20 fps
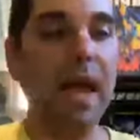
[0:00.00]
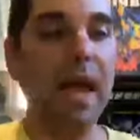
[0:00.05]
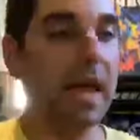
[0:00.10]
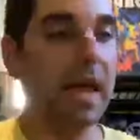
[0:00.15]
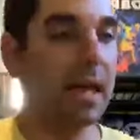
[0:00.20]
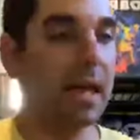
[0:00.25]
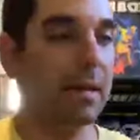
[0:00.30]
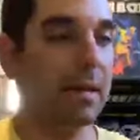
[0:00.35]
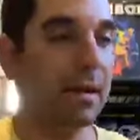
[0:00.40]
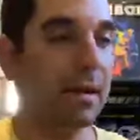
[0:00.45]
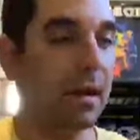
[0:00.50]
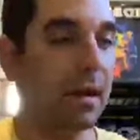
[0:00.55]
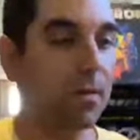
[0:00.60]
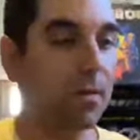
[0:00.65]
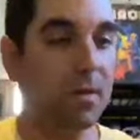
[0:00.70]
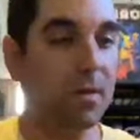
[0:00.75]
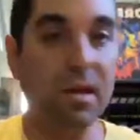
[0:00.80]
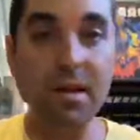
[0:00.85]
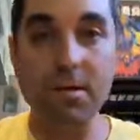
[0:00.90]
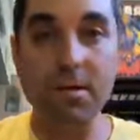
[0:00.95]
and I
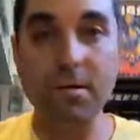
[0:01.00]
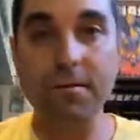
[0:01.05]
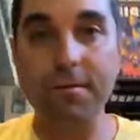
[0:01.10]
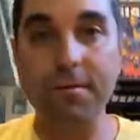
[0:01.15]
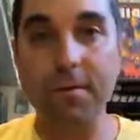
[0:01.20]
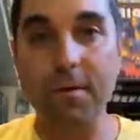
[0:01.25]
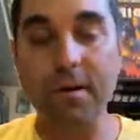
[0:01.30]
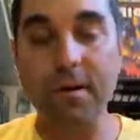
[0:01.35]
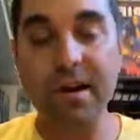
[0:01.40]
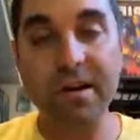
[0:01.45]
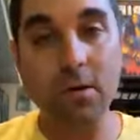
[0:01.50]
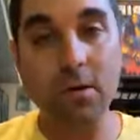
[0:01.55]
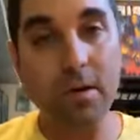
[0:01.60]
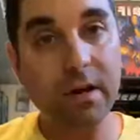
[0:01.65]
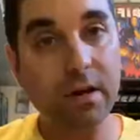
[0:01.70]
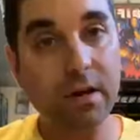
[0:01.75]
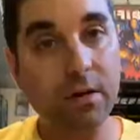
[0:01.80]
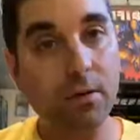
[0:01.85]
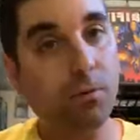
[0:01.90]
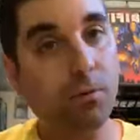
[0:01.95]
am here for a
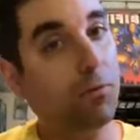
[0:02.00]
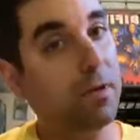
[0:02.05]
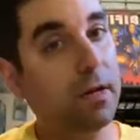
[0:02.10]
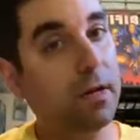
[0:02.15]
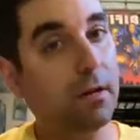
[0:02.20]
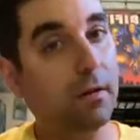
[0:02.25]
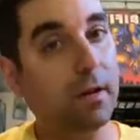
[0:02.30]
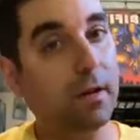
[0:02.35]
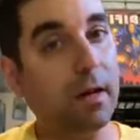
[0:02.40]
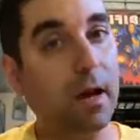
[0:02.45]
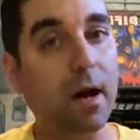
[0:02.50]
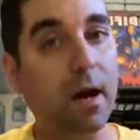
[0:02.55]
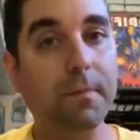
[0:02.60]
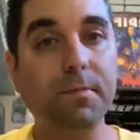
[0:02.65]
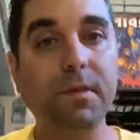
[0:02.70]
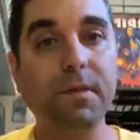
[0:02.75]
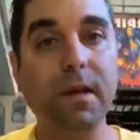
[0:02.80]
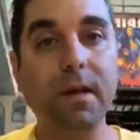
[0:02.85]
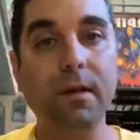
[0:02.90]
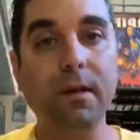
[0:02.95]
quick weekly
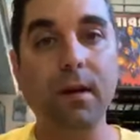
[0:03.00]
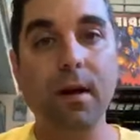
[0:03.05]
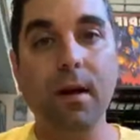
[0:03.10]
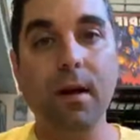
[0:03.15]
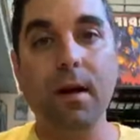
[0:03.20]
update.